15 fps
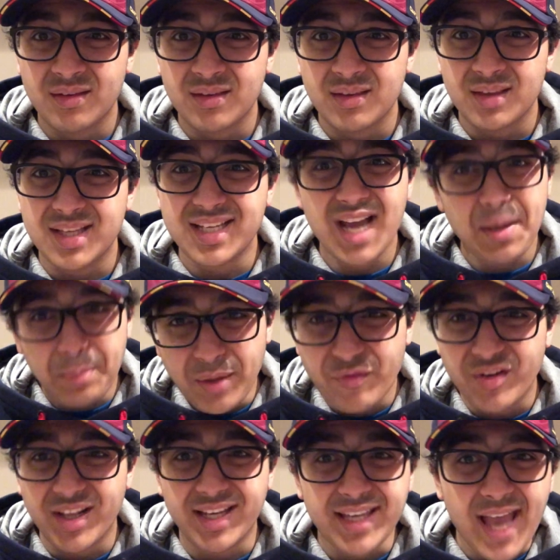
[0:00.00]
This guy played for
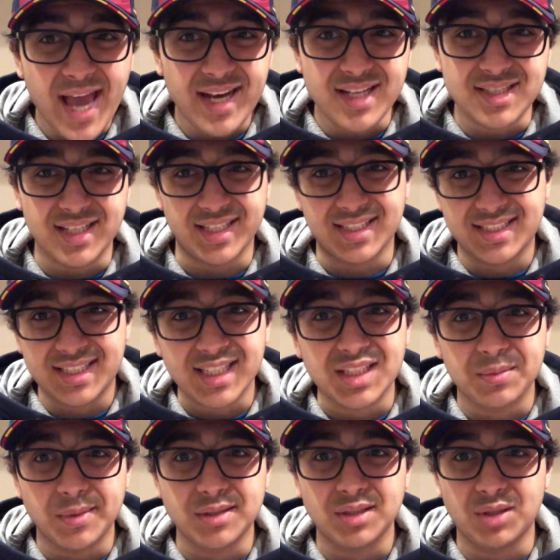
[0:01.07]
Leganes like 6
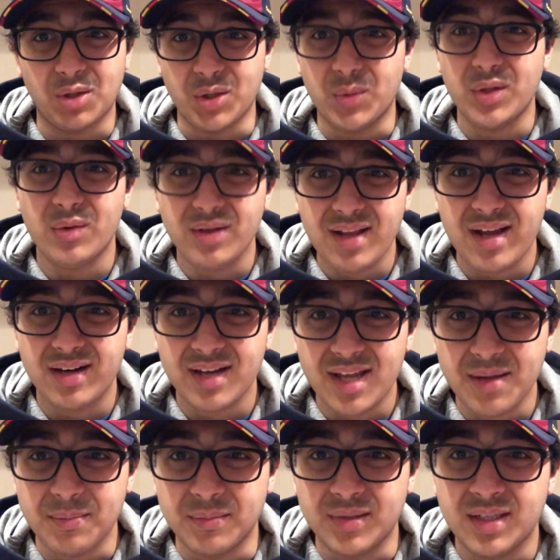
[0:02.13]
months ago. You want to rely on
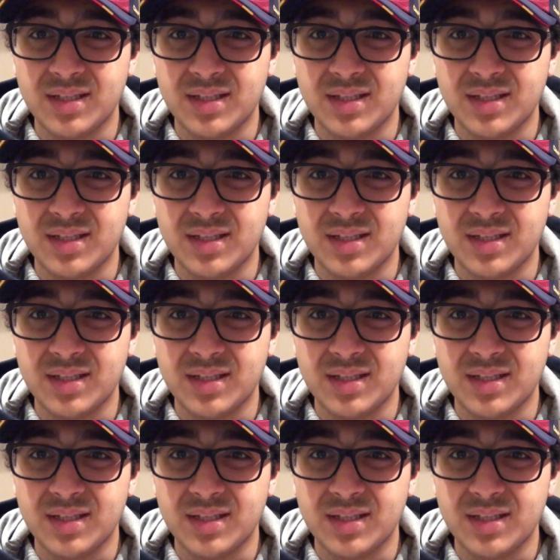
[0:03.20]
him?